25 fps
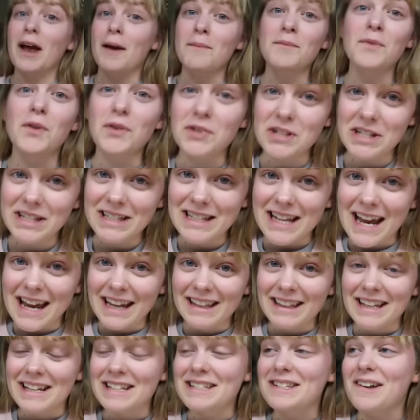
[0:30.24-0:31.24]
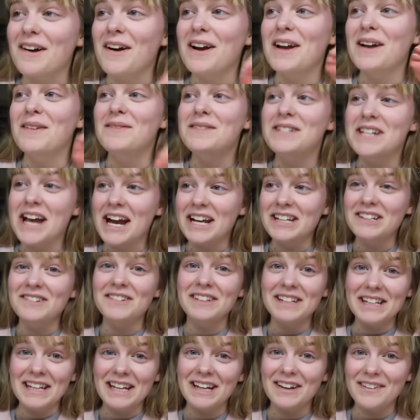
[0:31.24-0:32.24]
I'm not just saying this, I am
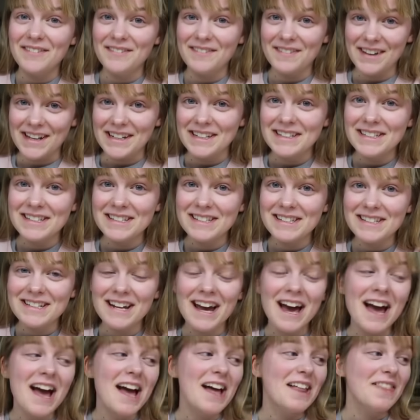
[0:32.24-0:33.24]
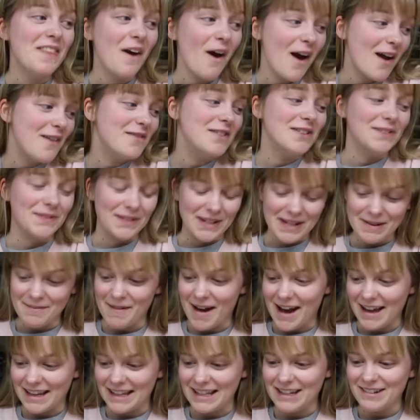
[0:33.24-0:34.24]
genuinely convinced that I've done really
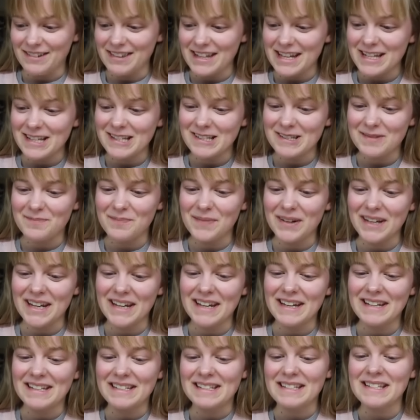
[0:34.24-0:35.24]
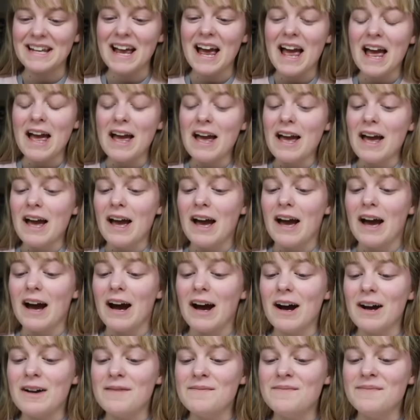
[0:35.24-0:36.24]
badly on this because
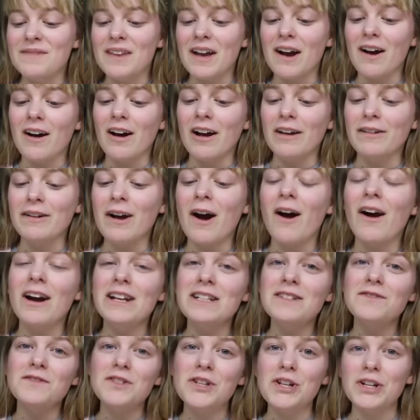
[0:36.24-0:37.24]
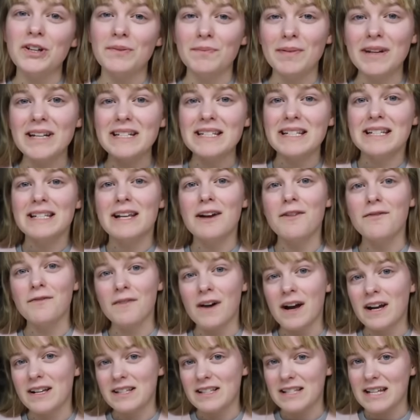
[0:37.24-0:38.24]
because it's our
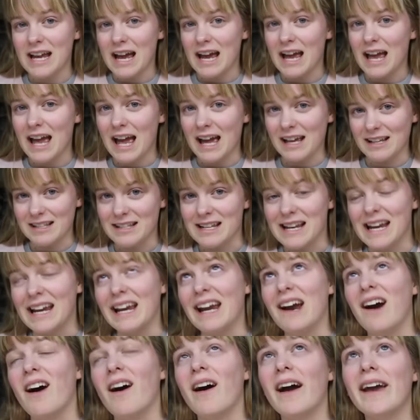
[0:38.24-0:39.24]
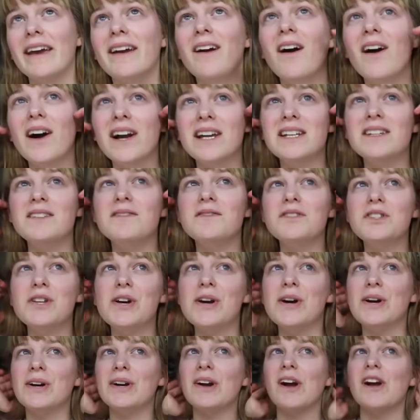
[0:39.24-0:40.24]
first essay, I kind of
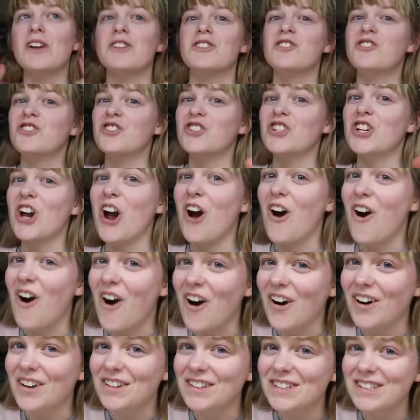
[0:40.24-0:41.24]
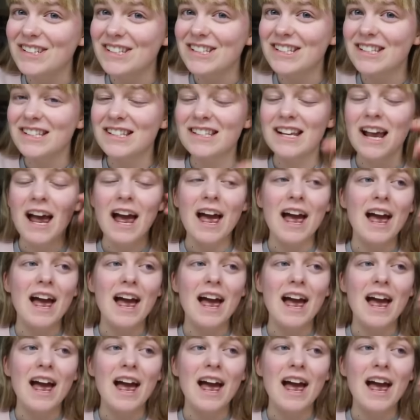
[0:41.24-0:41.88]
took a chance,